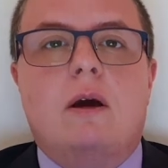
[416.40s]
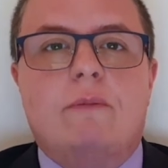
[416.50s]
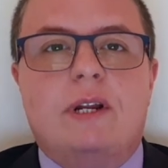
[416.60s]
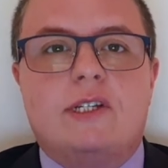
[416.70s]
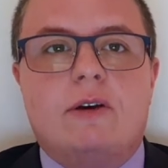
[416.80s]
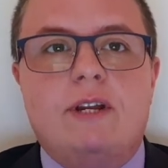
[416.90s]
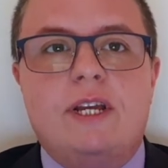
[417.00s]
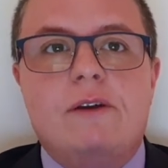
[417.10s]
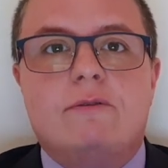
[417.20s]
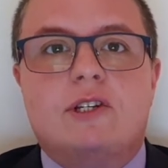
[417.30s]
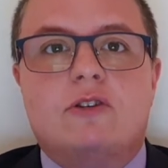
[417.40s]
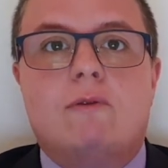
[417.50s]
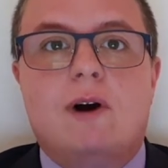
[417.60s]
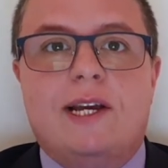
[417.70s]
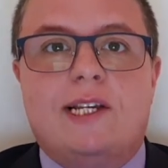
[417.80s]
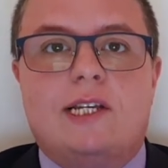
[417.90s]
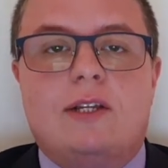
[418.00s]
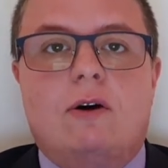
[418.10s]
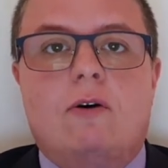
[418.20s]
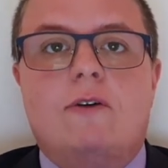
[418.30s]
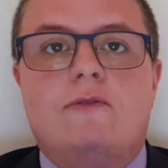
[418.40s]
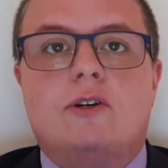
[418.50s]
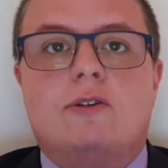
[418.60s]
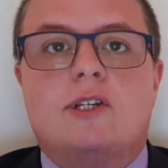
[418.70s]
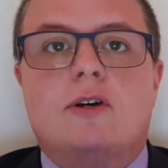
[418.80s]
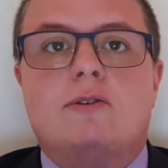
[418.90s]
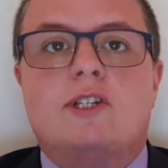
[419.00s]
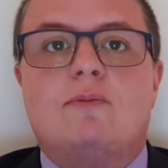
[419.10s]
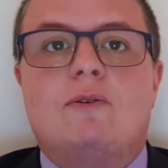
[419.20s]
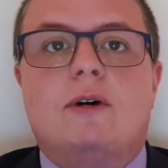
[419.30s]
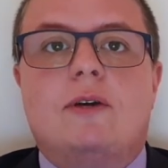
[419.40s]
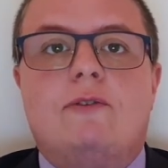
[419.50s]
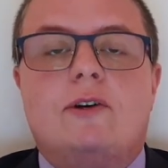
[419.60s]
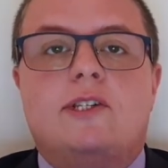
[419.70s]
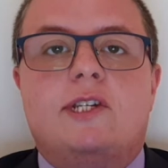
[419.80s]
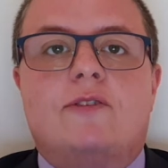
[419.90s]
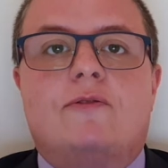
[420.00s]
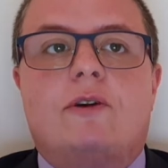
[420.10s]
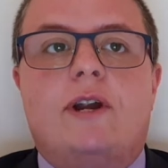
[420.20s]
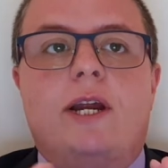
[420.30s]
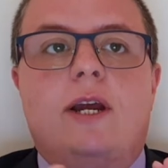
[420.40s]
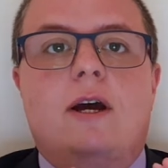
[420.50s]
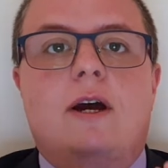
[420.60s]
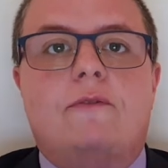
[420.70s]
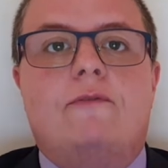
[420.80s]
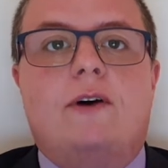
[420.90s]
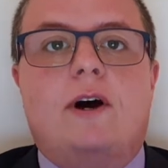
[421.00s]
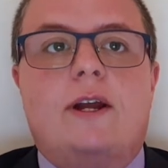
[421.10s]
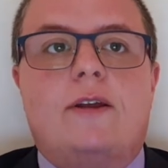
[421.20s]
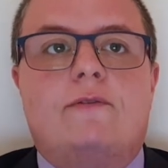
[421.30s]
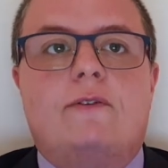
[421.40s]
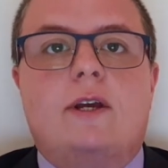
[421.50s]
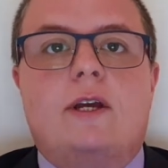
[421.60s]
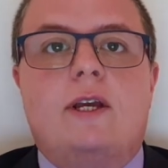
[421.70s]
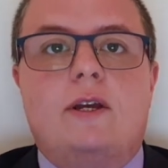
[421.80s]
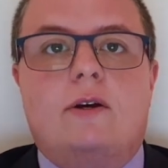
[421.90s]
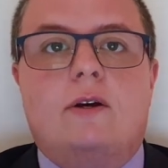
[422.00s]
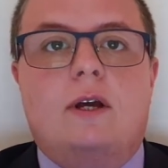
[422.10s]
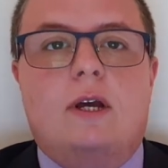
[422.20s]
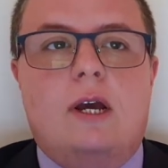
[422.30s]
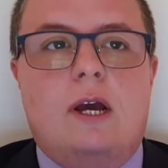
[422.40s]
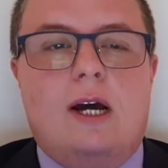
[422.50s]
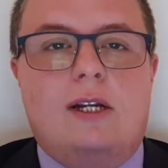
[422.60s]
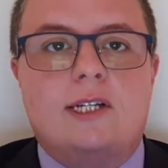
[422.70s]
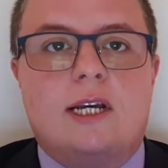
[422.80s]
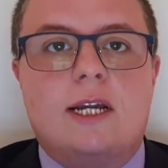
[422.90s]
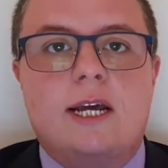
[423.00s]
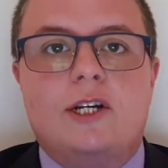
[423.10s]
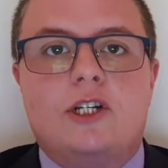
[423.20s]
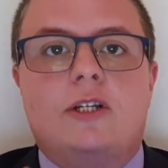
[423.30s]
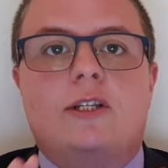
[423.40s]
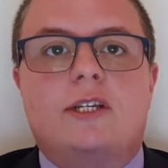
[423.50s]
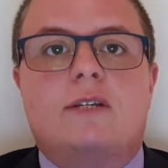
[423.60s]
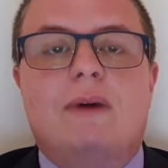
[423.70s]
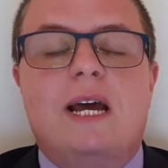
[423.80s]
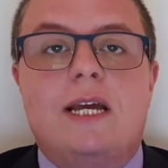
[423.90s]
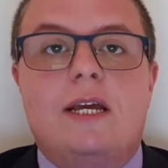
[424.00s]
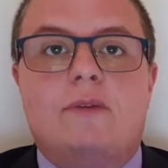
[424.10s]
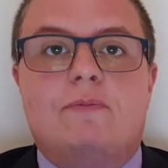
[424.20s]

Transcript: But it's only used twice in the whole of John's Gospel, in verses three and five here. And there's a connection that's made